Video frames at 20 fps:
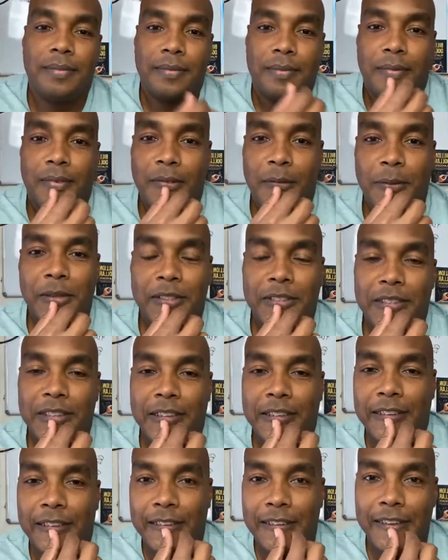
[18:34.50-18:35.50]
Let me see
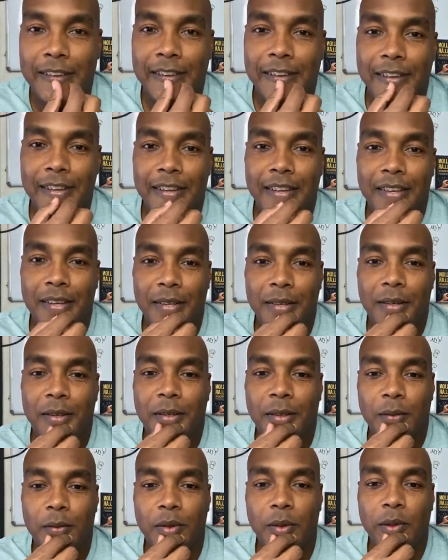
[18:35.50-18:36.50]

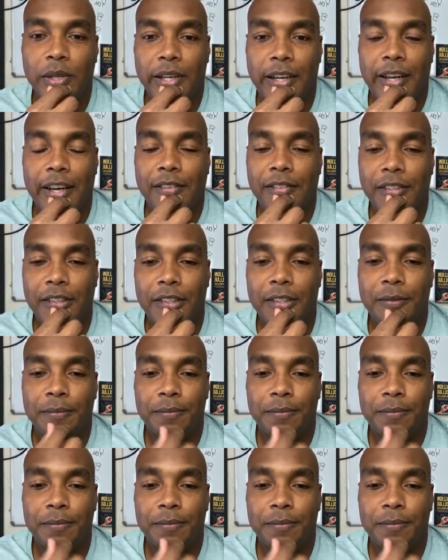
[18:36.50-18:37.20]
what we have here.